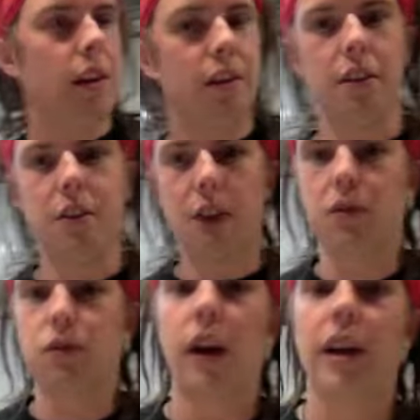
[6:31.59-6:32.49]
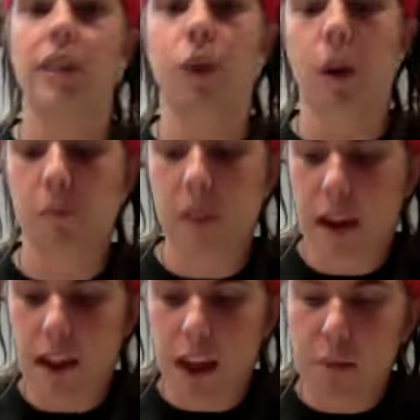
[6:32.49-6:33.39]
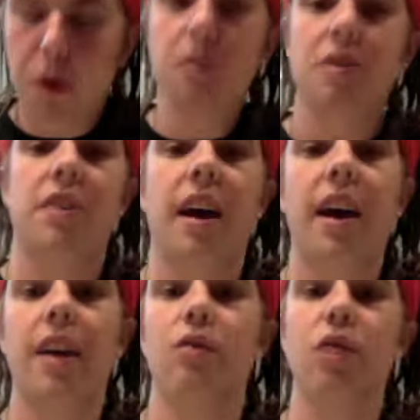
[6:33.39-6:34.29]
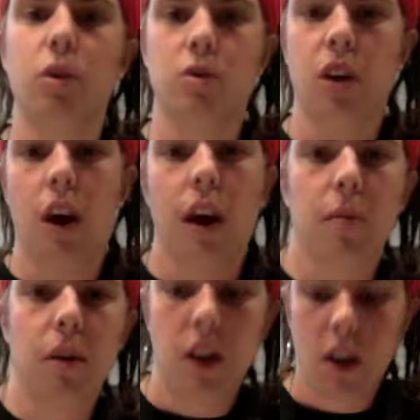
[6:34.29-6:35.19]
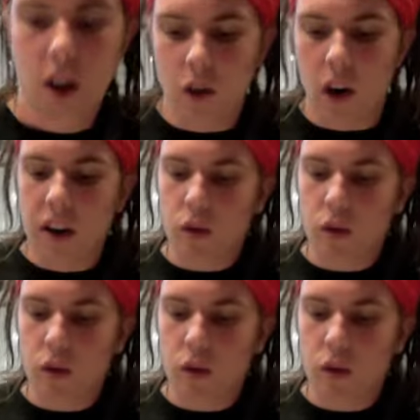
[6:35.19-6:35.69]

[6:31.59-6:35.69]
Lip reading: See dust flying everywhere. It's pretty much that in real time, right?